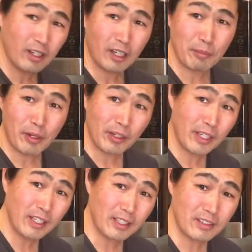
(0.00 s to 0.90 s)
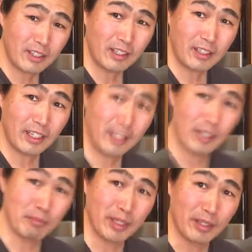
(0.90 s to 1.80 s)
I mean, again, it's kind of like hit
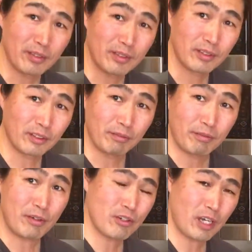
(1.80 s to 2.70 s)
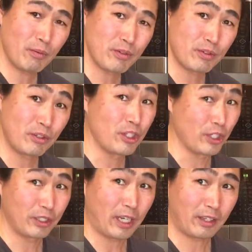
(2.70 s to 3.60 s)
and miss. The first shot was
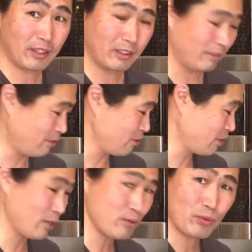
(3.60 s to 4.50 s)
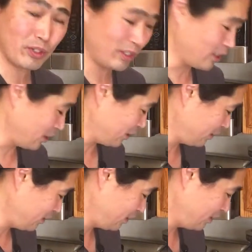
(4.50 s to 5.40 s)
good. I thought the first shot was really good,
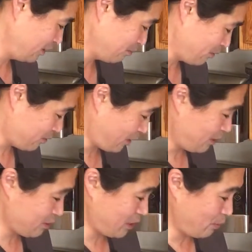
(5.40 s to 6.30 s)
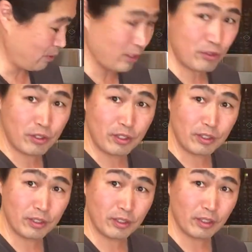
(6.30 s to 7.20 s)
but second shot was,
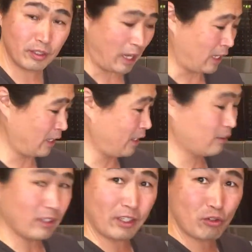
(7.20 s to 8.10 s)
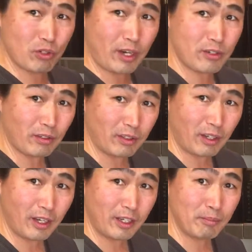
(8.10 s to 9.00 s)
I liked the extraction
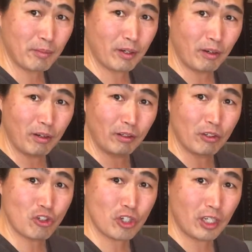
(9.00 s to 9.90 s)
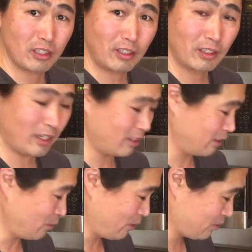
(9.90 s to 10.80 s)
time, but all the channeling there,
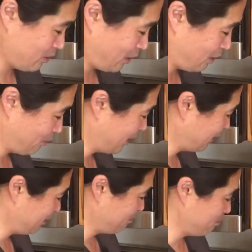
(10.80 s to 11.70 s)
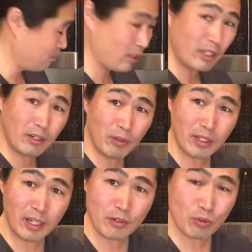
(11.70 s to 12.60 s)
it wasn't that great. But you know
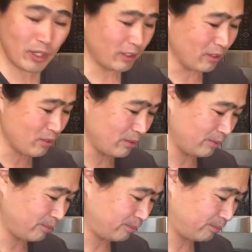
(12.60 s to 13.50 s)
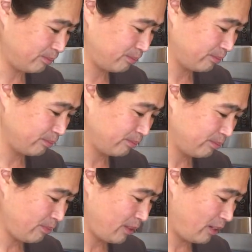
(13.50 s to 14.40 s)
what, let's try this.
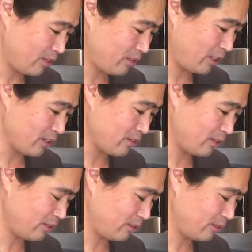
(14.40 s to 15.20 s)
Let's taste.